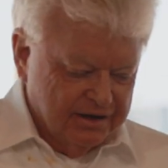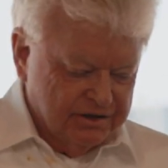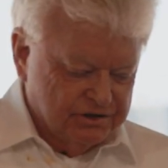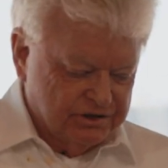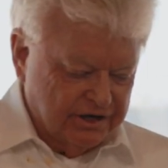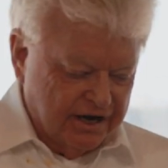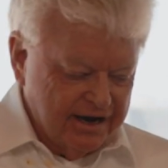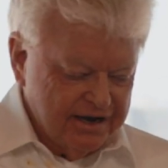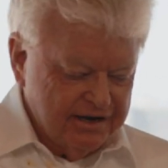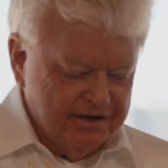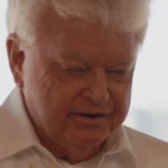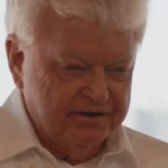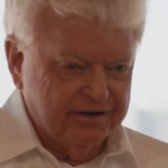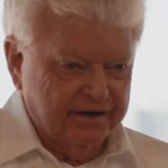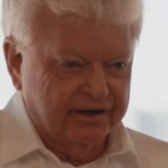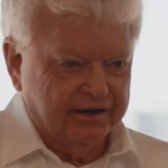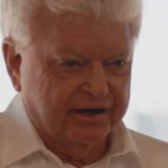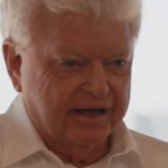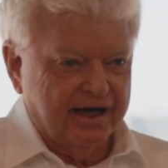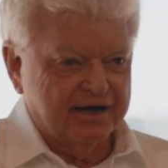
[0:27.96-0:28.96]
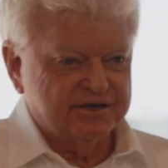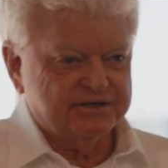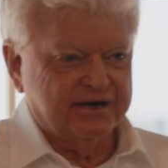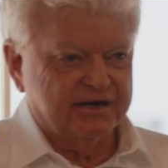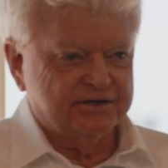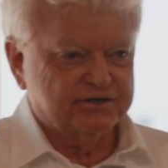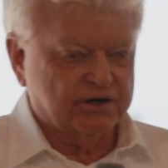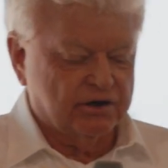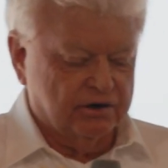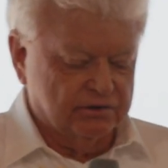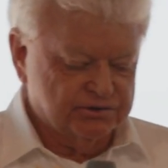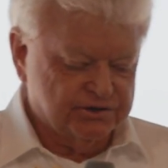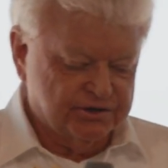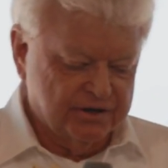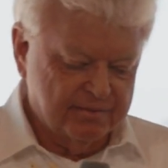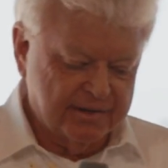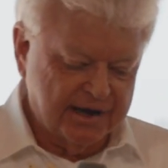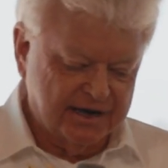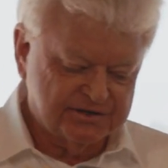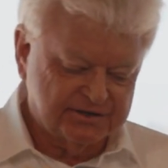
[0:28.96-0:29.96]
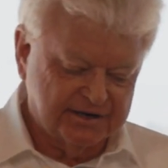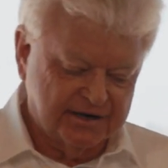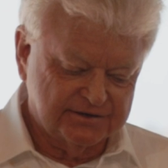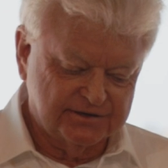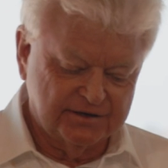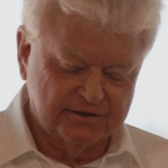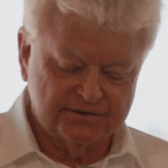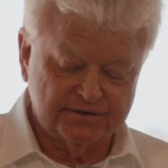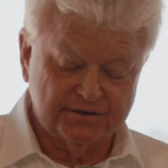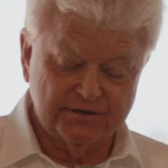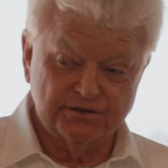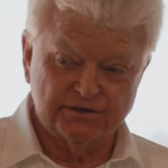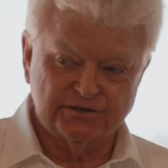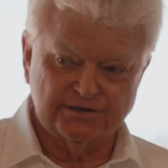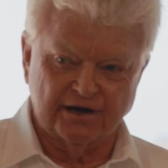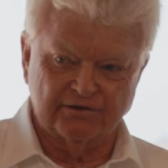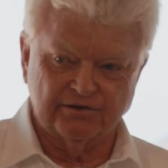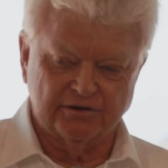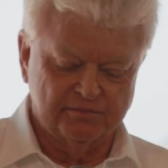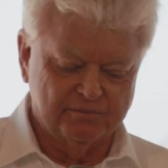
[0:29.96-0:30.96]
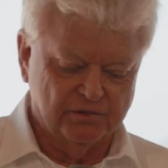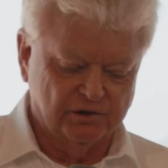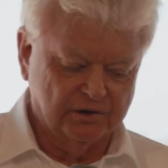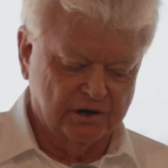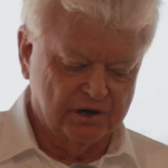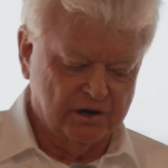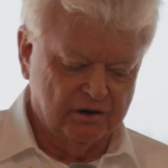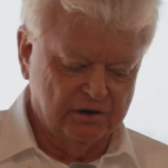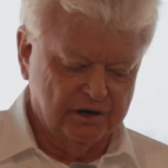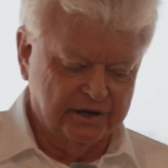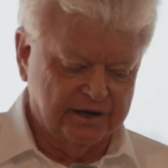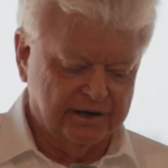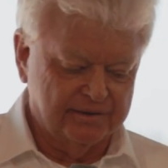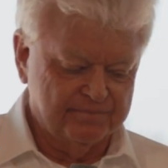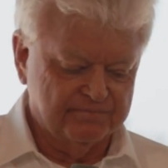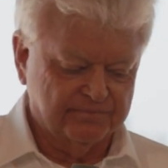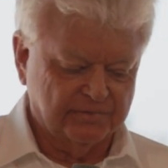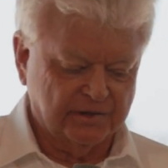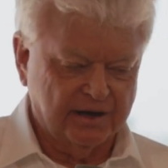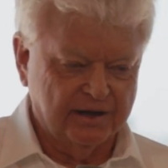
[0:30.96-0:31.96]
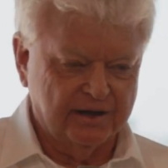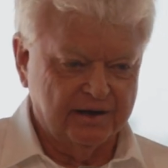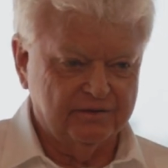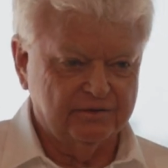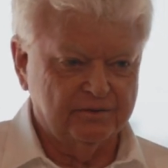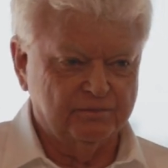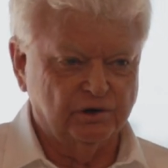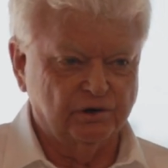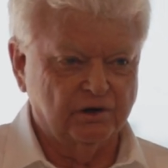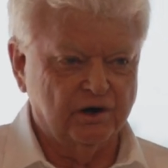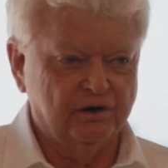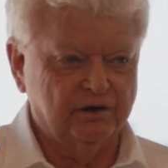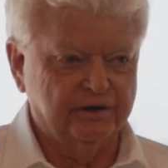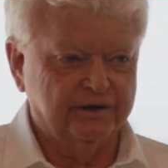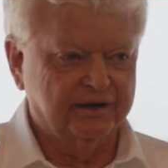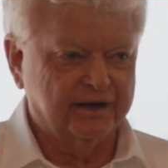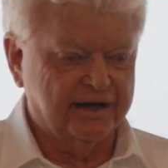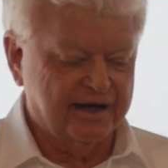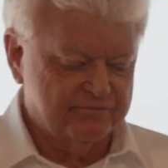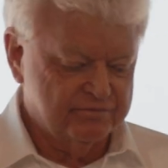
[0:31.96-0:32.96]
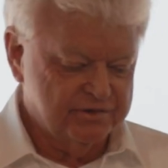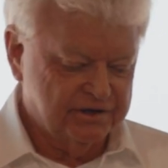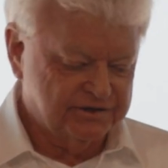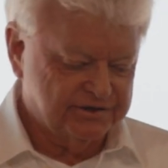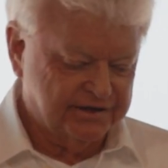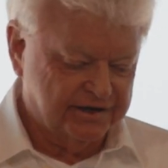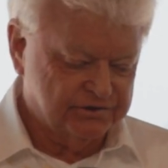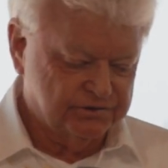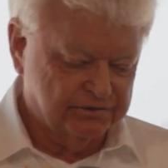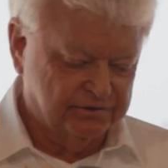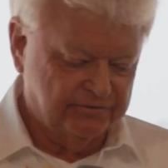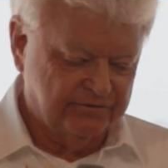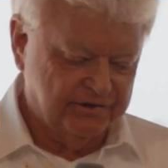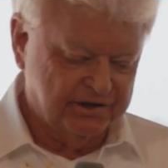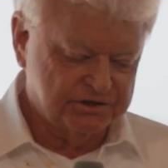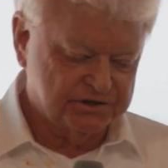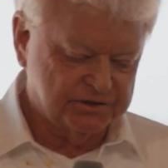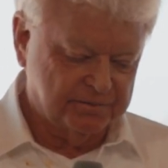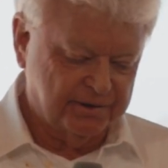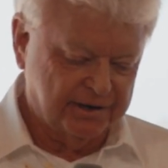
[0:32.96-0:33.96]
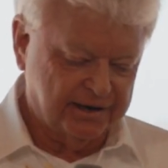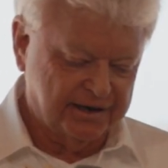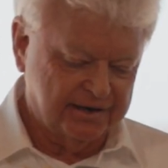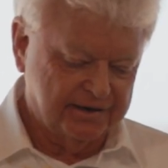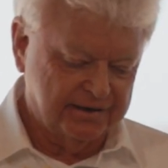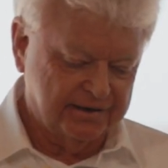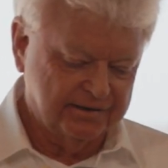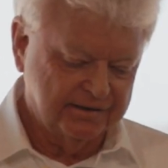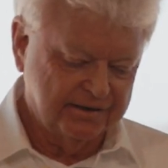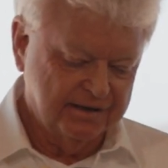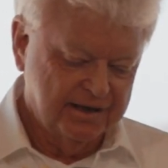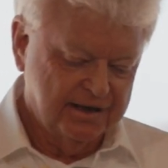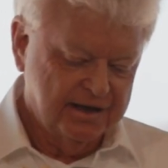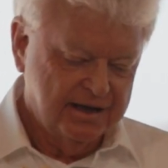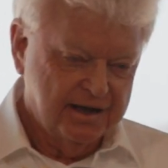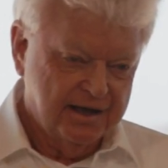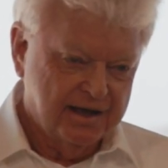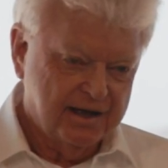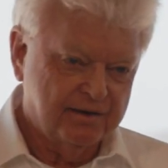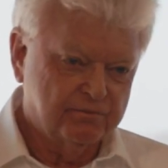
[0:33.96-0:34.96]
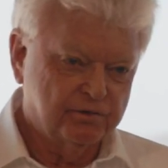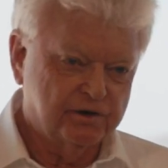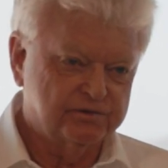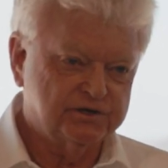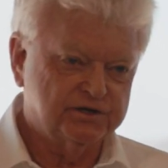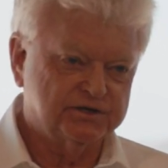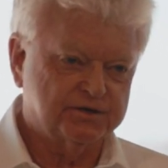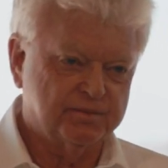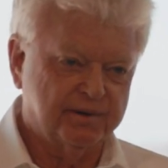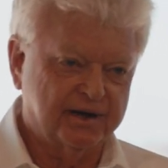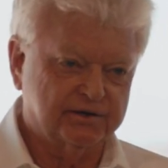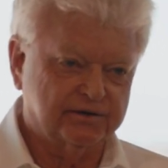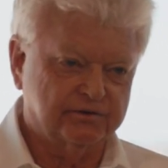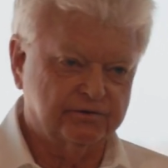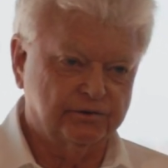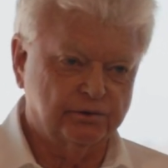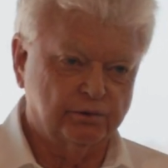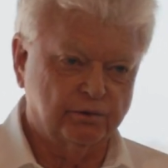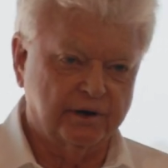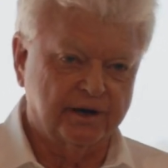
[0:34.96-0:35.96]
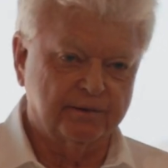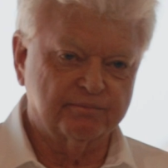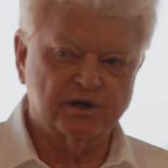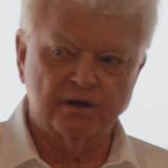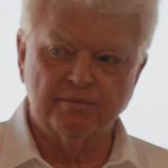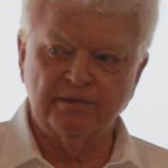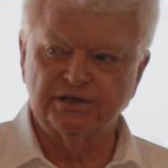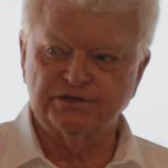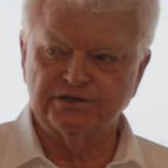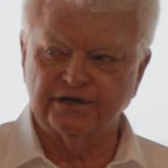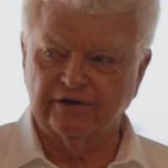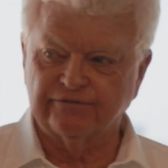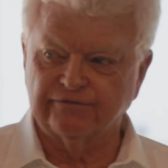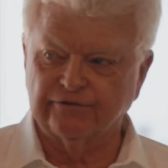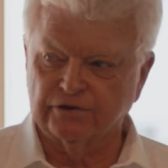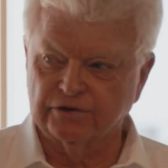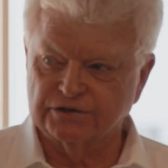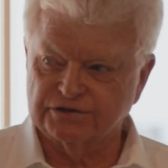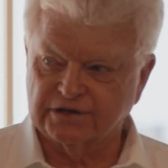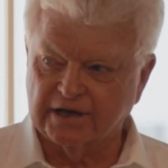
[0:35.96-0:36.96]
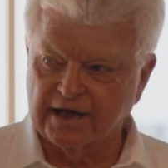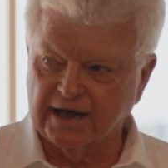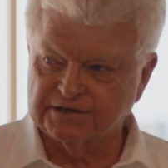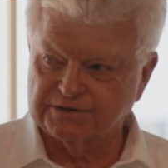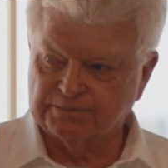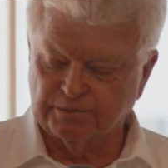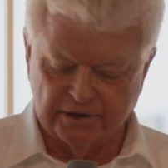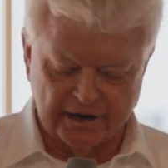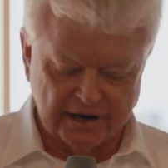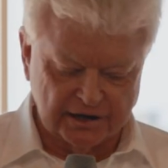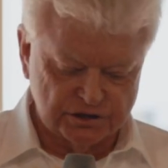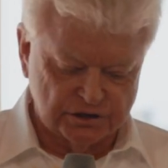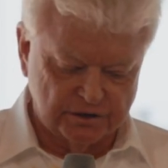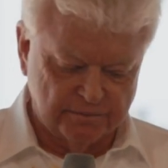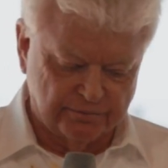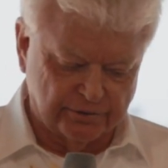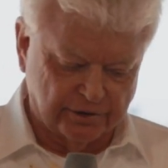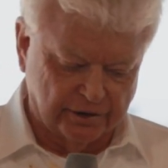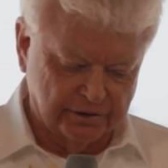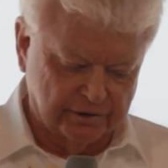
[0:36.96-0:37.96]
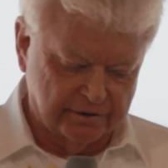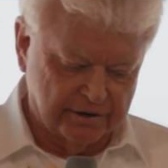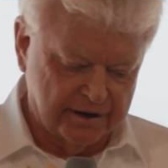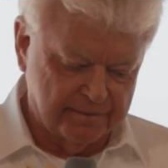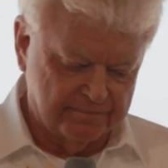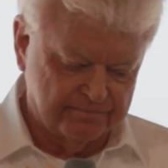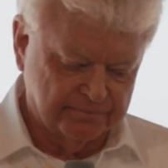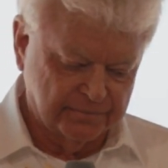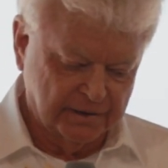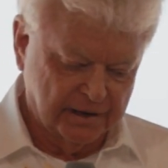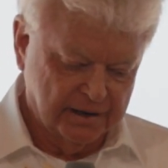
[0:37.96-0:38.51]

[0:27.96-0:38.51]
Jade Gas has coal seam gas assets in southern Mongolia, and the Mongolian government is our joint venture partner, and we're just about to commence our first gas production program.